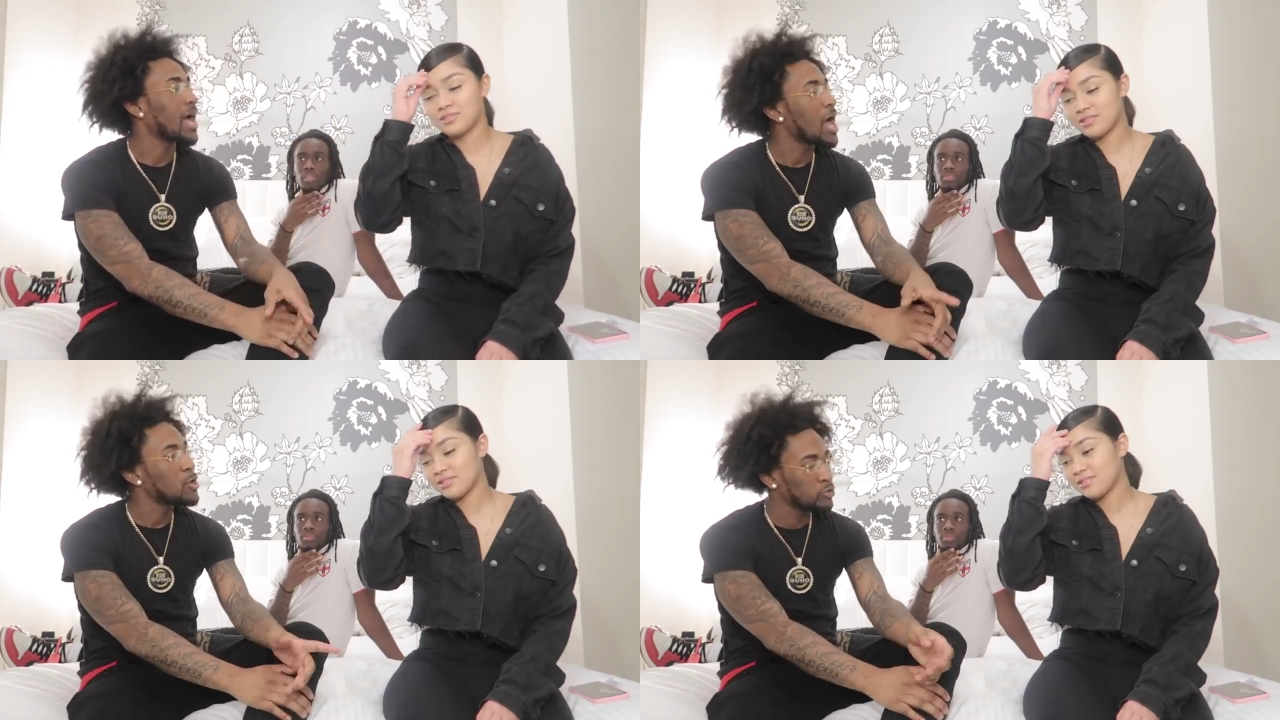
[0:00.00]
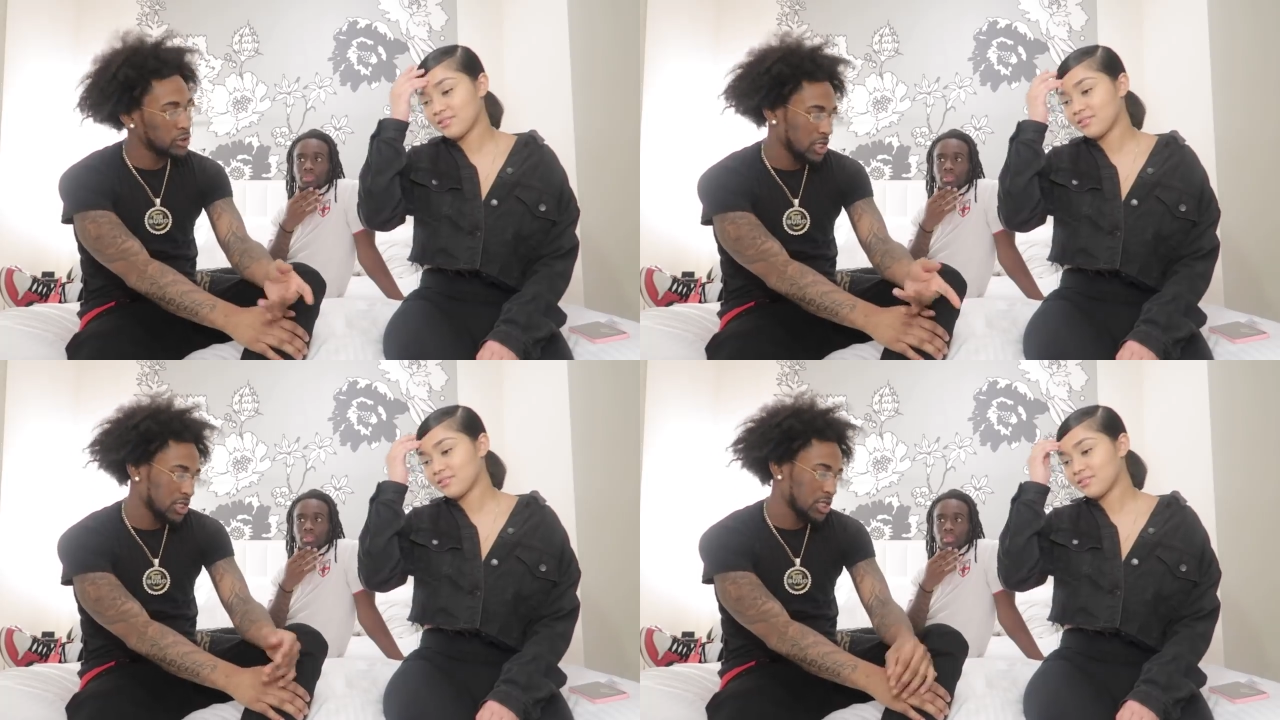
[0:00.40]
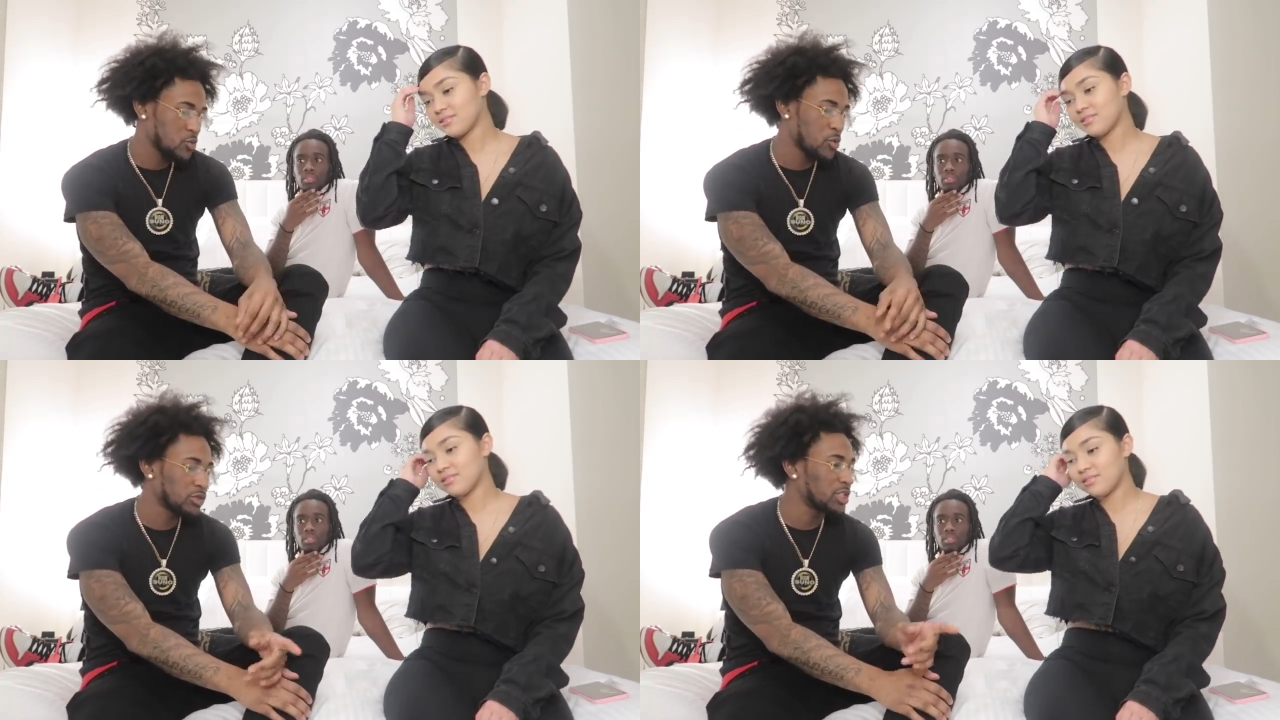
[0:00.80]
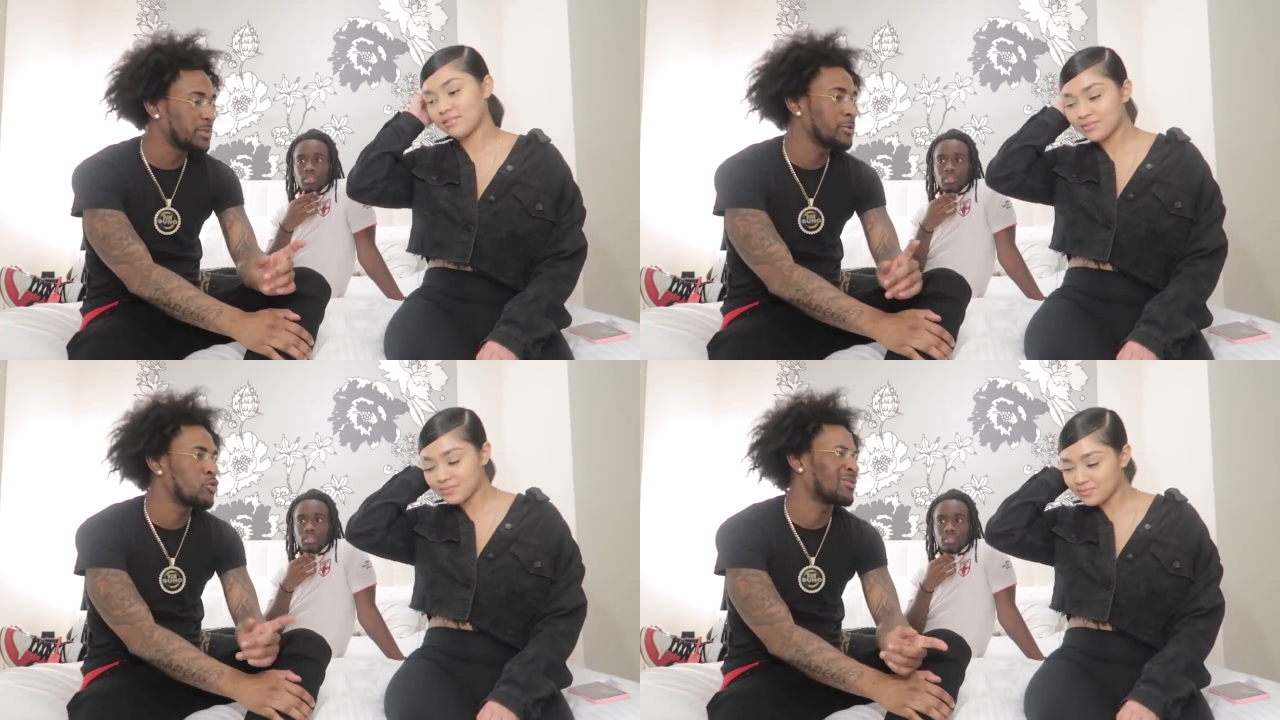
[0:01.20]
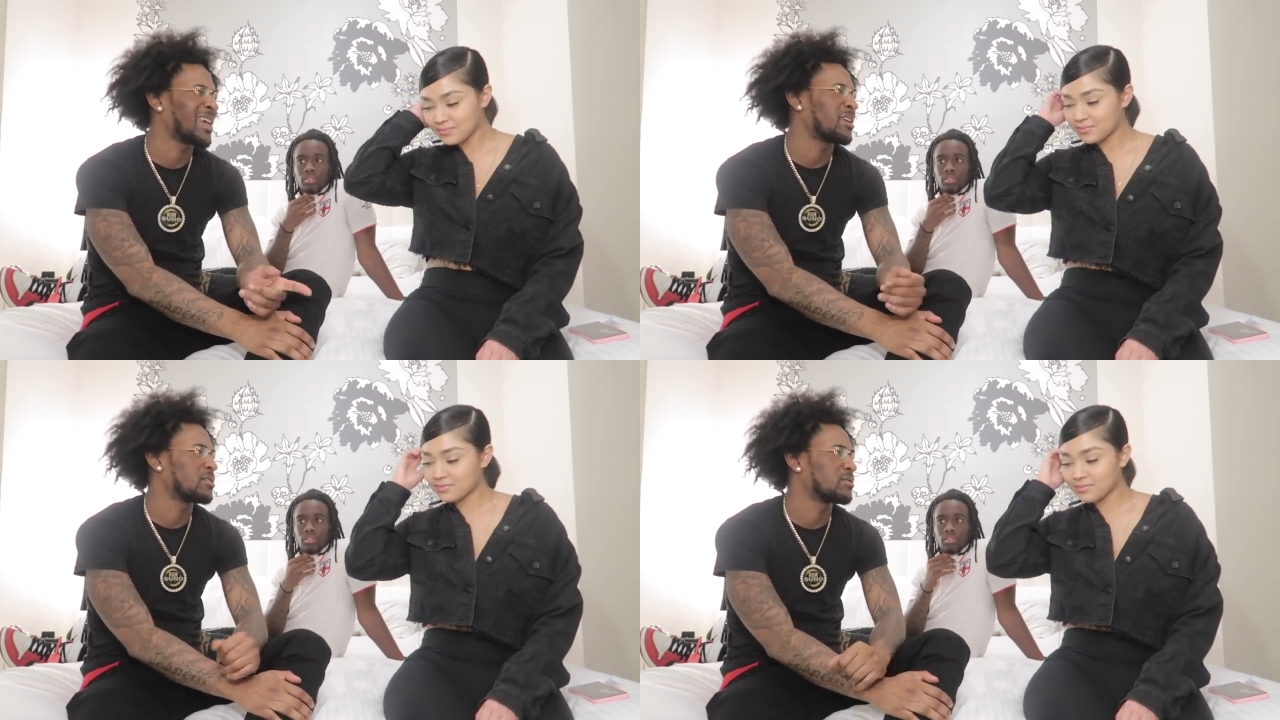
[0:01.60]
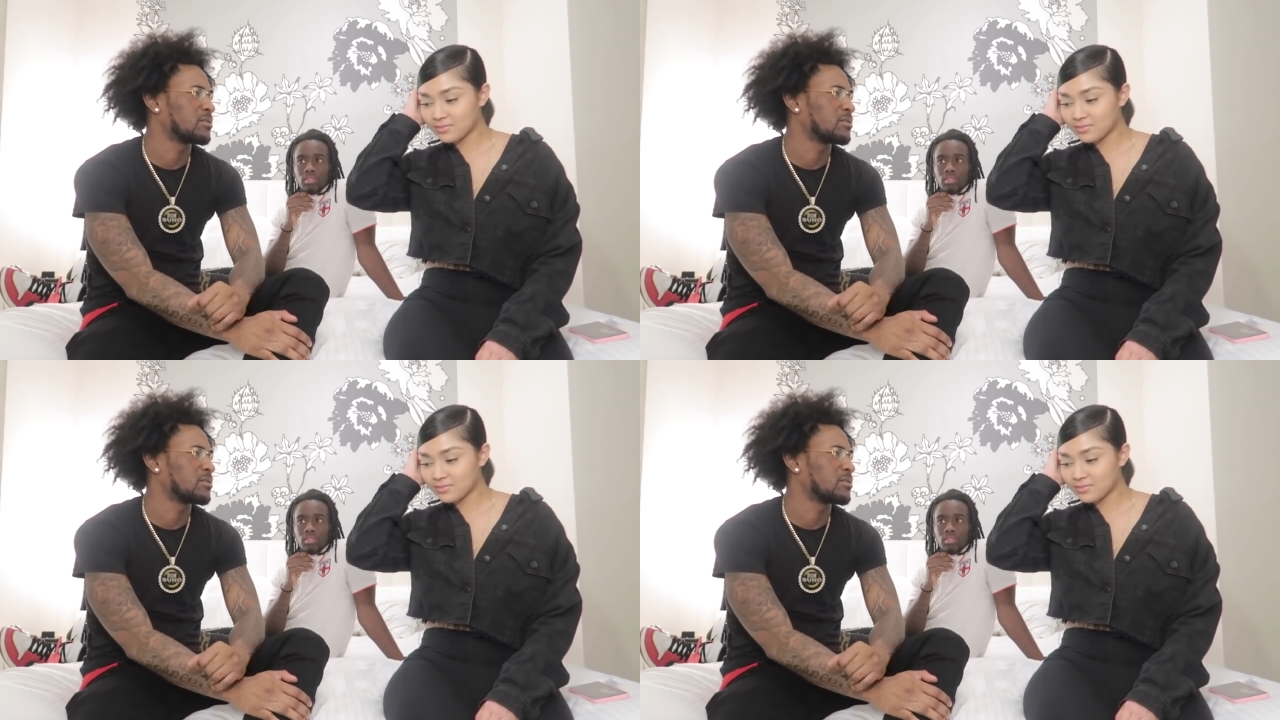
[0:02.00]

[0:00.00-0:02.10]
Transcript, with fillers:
Speaker 1: Nah, you was touching. You don't touch people you don't like.